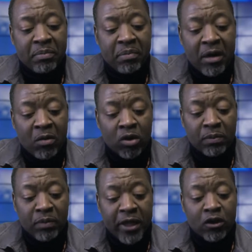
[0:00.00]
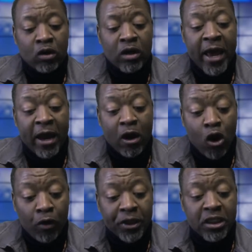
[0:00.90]
was placed on
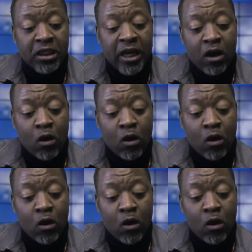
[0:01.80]
encouraging the